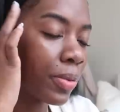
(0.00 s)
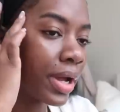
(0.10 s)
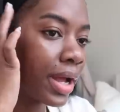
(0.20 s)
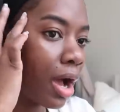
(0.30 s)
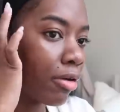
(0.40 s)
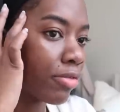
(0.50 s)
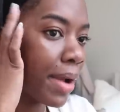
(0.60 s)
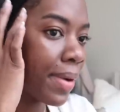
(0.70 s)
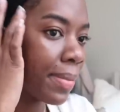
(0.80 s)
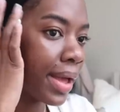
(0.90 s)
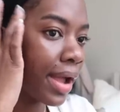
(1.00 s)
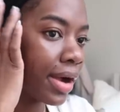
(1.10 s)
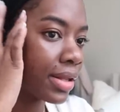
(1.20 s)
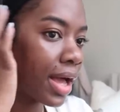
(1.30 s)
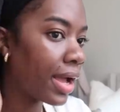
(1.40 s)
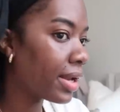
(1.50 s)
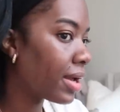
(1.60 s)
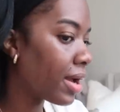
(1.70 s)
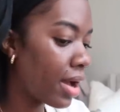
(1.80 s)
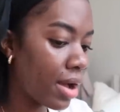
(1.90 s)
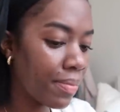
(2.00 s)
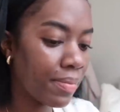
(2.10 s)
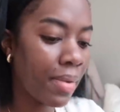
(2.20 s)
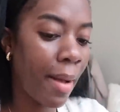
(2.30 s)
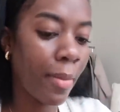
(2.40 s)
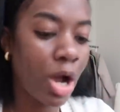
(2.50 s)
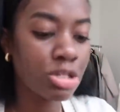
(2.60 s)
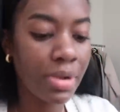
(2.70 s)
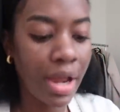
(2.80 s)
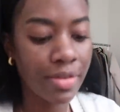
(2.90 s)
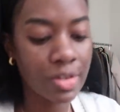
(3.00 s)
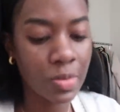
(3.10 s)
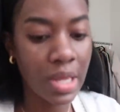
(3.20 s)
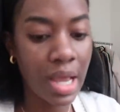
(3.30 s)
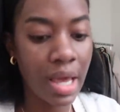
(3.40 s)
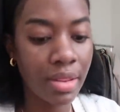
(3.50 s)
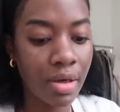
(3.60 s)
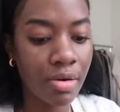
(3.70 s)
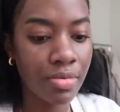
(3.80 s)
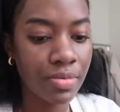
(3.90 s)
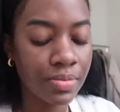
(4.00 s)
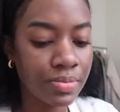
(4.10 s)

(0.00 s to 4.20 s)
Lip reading: breakout right by my hairline. I'm washing my hair this weekend though.